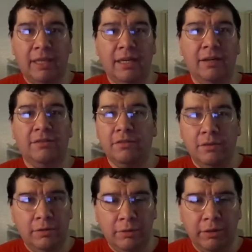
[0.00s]
cast
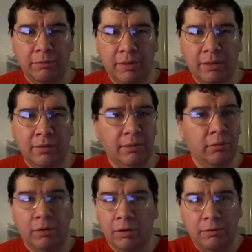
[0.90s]
all the way around. They
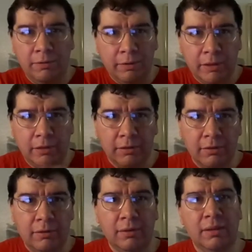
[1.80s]
were all very
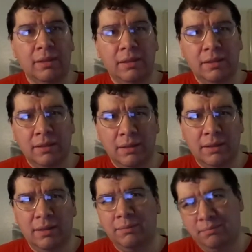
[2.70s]
good.
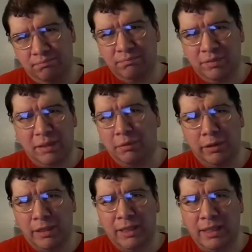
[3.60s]
David
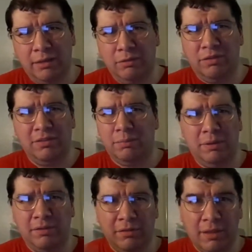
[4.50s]
Arquette, who just
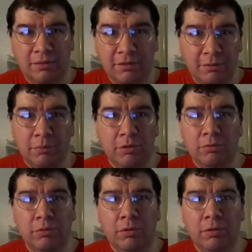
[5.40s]
basically has a small